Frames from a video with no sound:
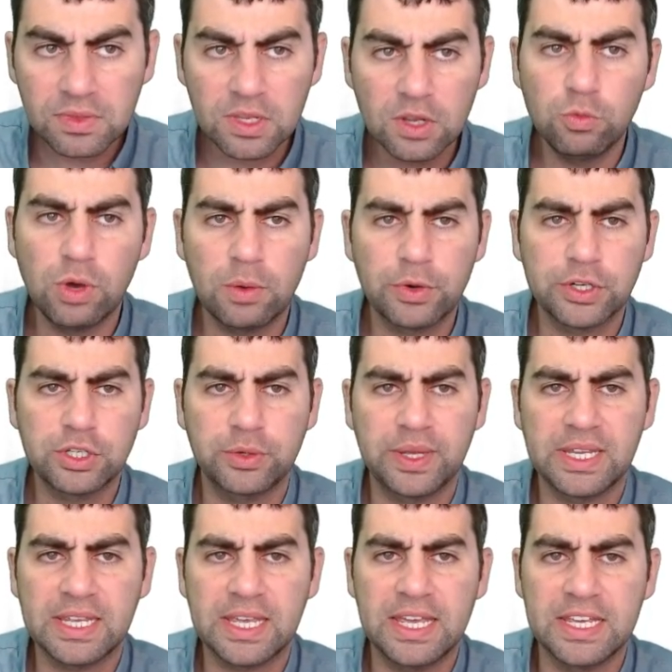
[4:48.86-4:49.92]
what we're
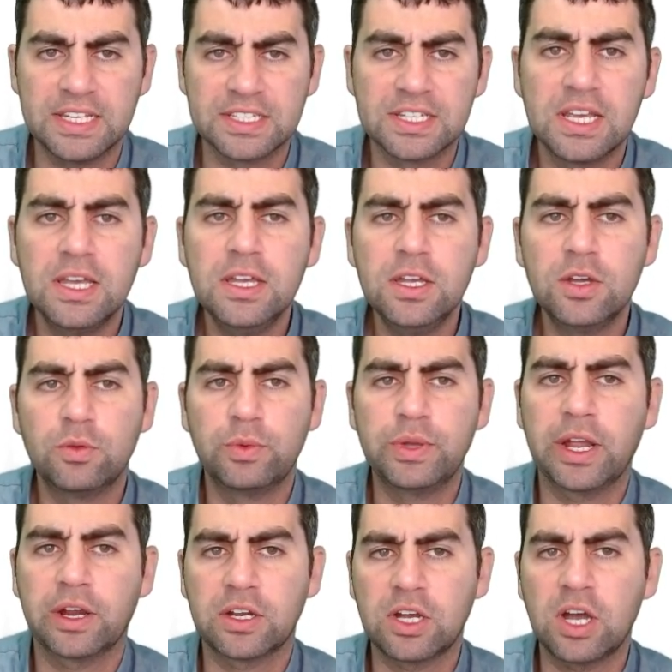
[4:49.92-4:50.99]
doing is we
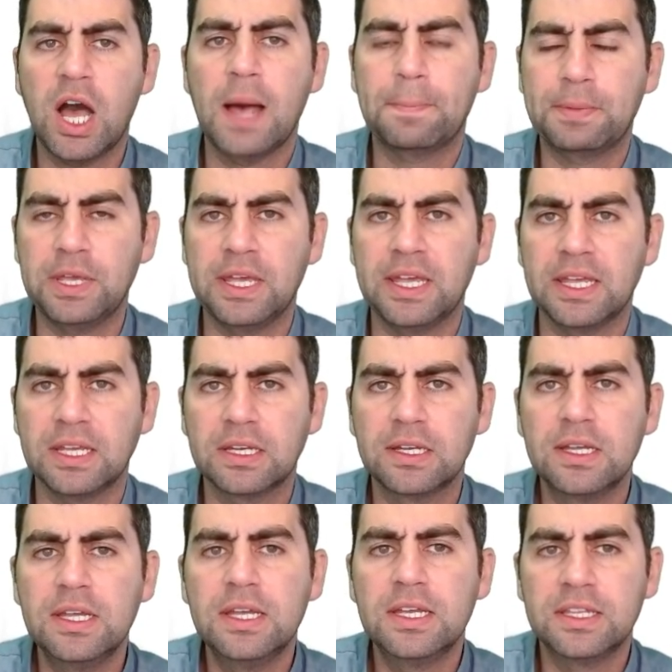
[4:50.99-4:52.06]
are copying
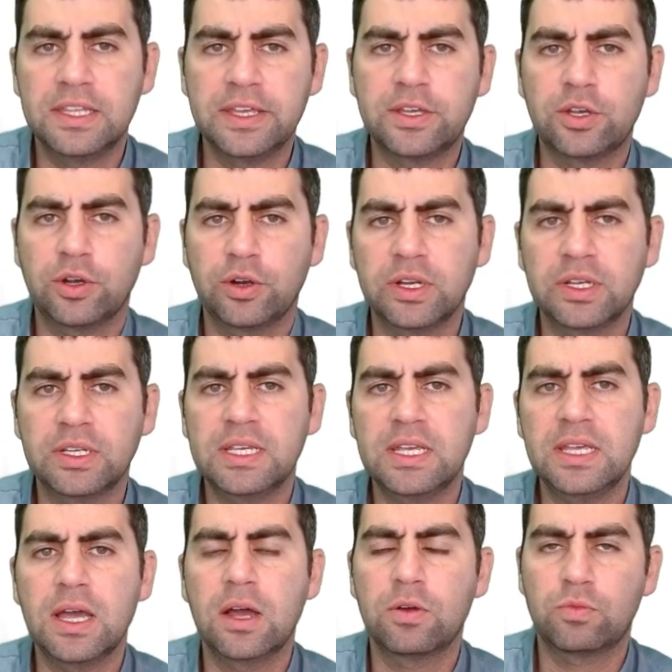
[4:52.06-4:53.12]
the
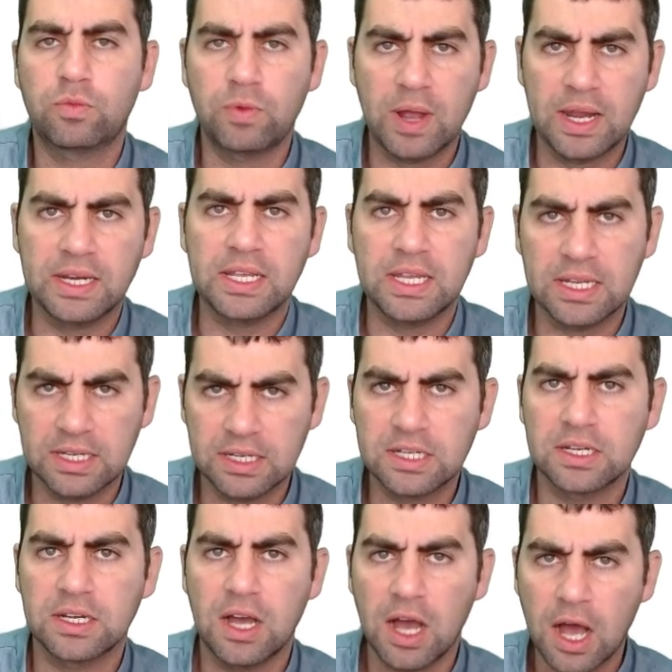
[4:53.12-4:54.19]
currently running
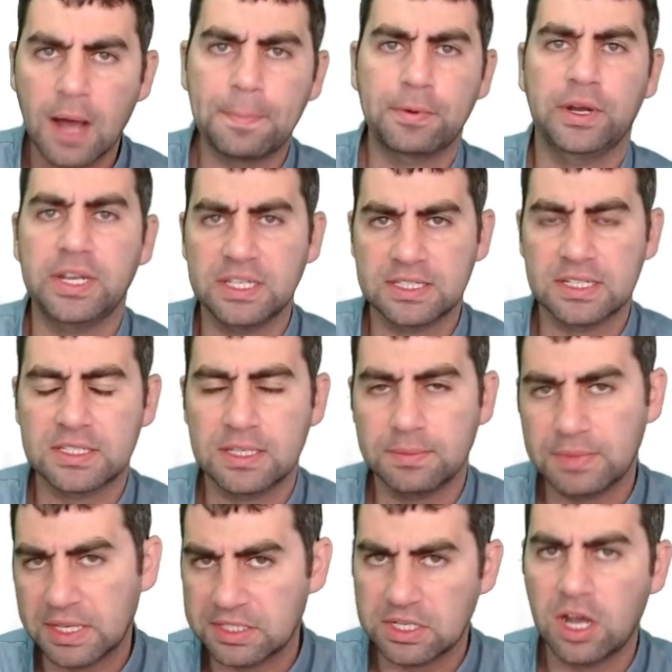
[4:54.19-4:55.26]
operating system
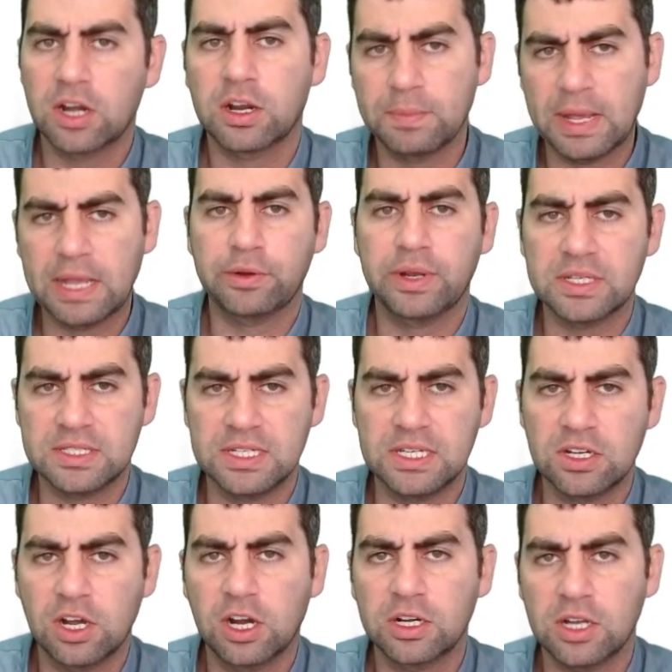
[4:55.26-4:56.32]
that's on our micro SD
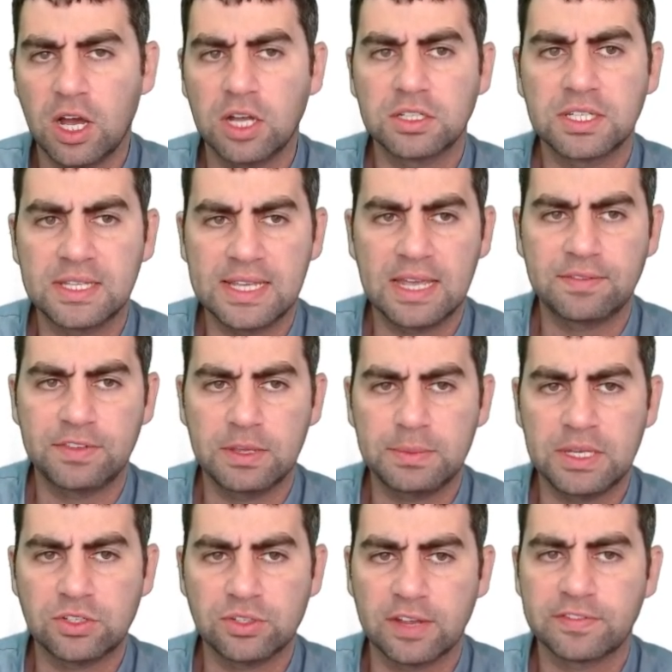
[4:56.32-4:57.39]
card onto the
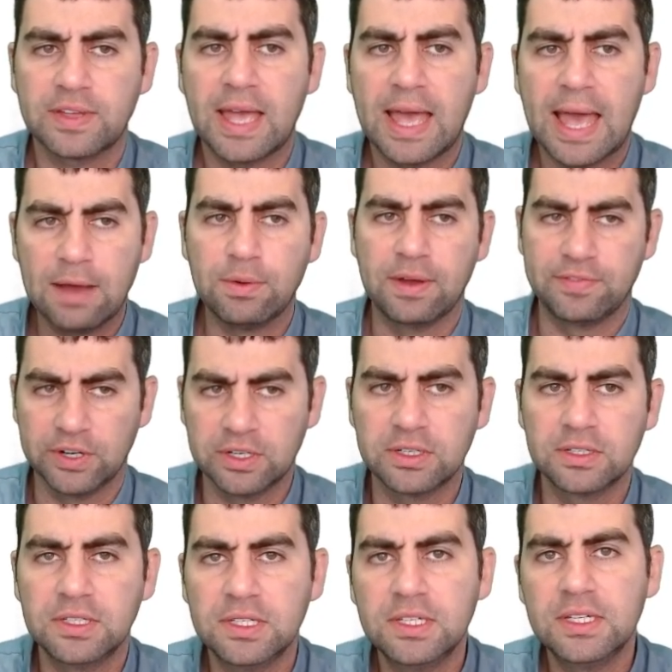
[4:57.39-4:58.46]
NVMe drive. However,
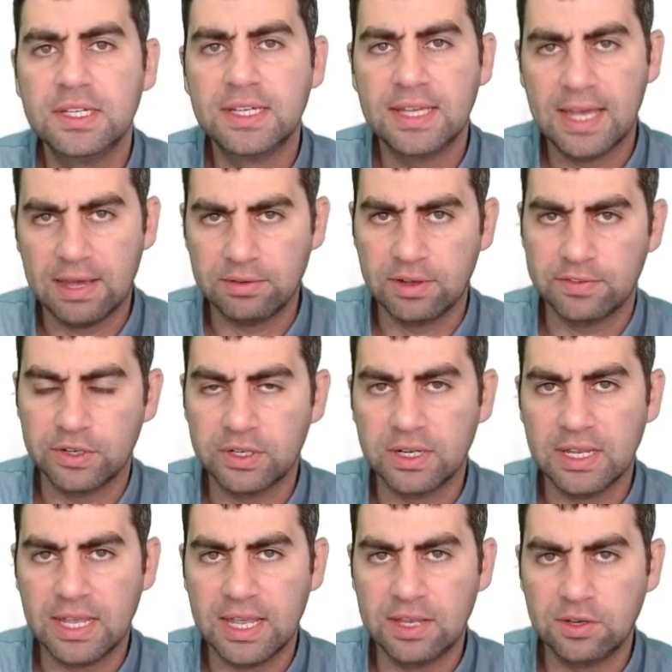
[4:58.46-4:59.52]

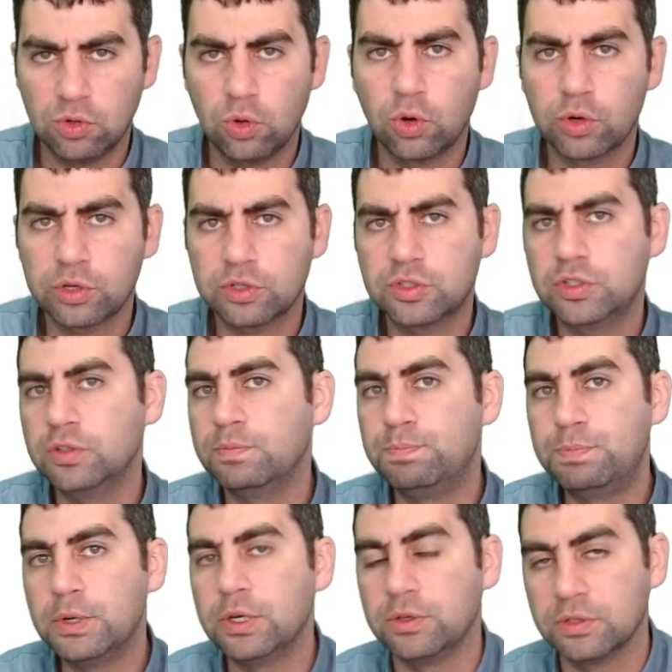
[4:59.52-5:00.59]
however, in order to
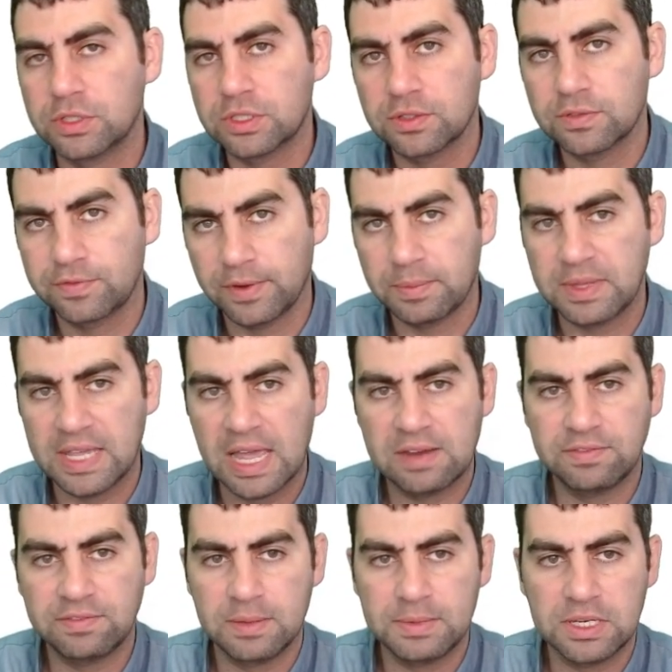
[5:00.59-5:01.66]
boot from the
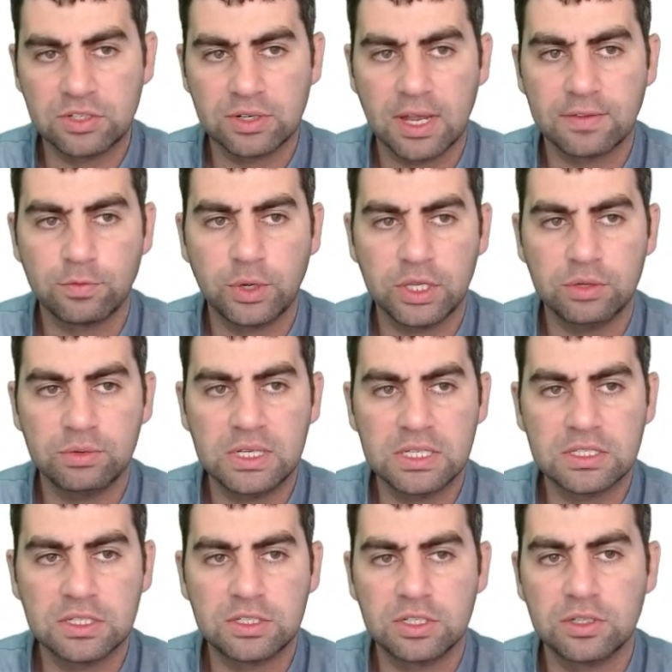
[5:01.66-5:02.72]
NVMe drive, what you need
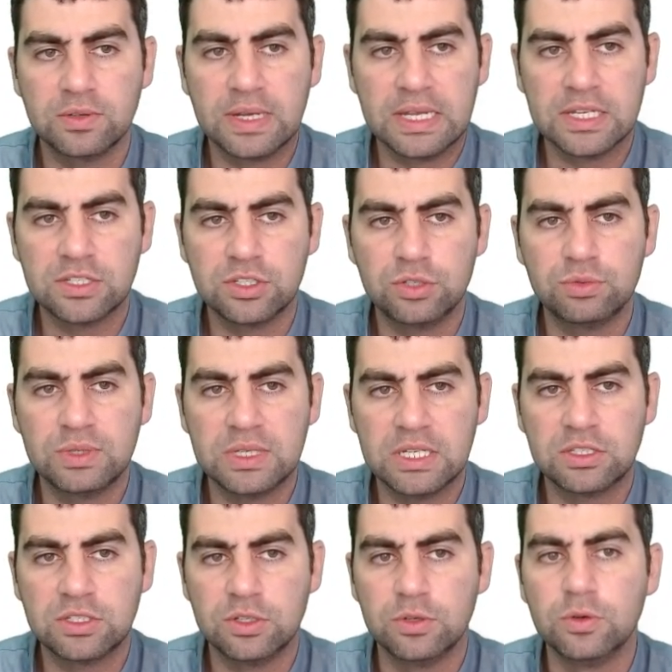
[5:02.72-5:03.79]
to do is you
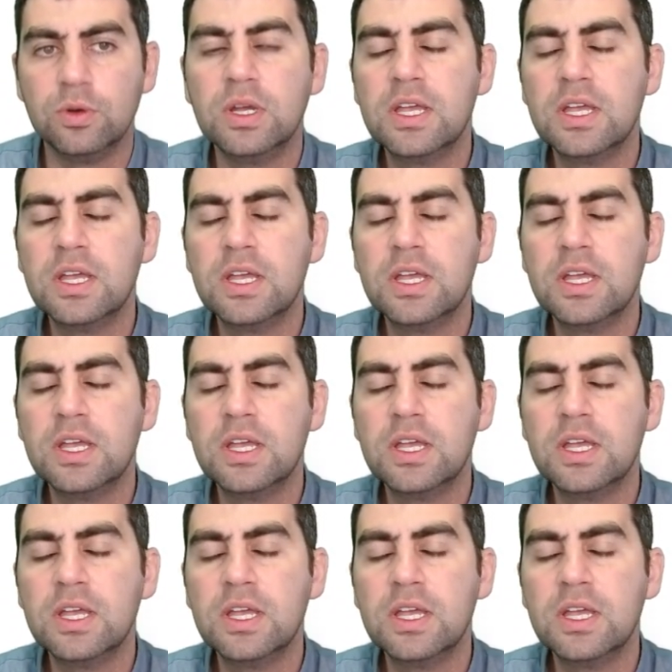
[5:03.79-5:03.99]
need to